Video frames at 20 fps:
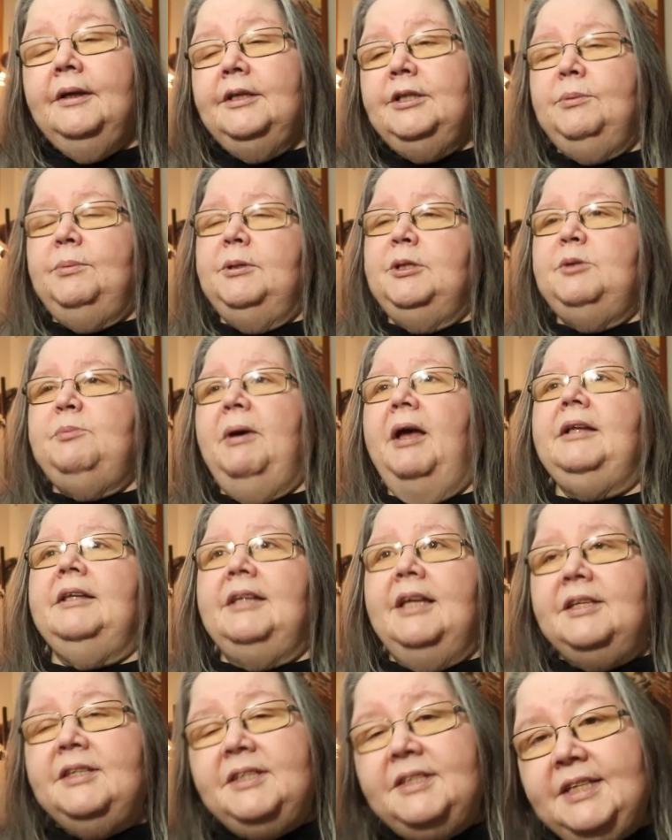to be spent,
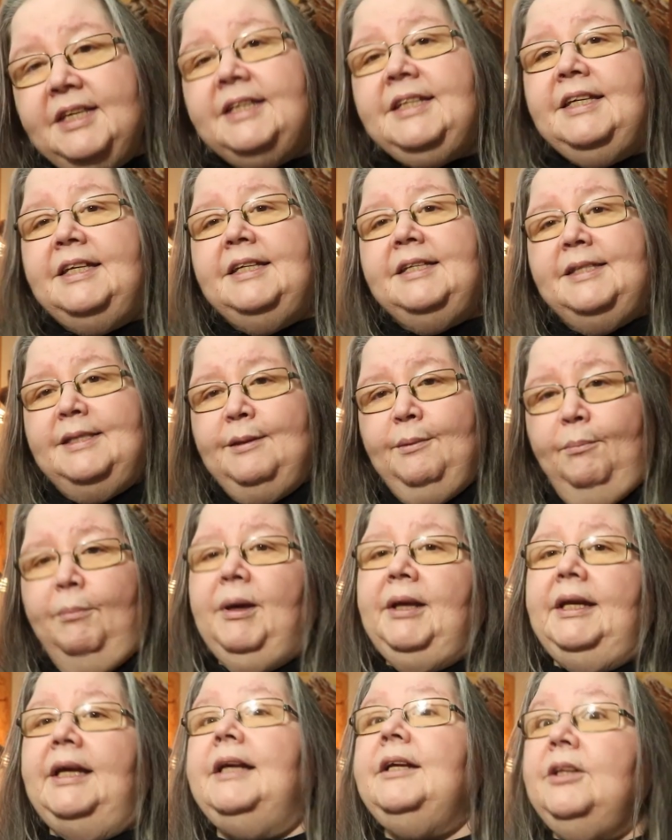the city's
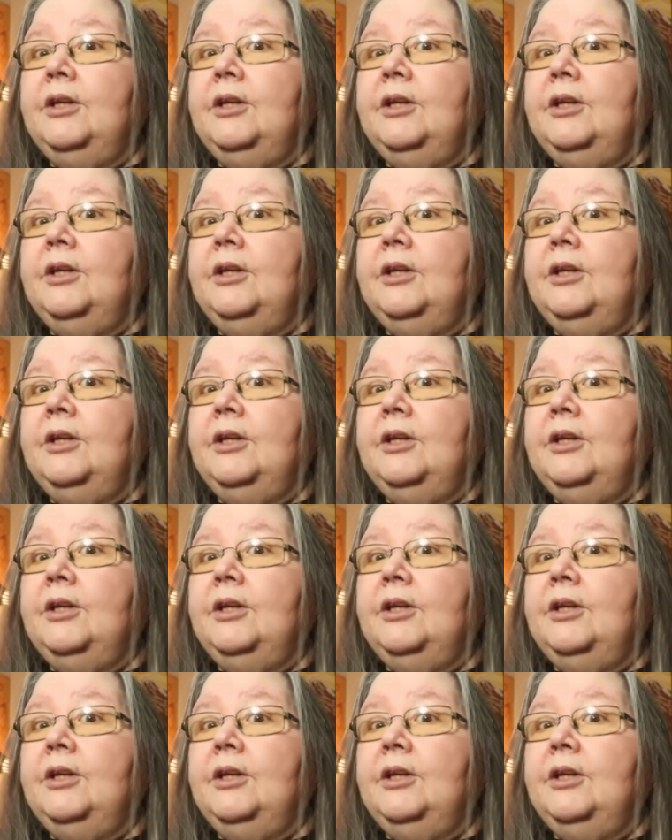money,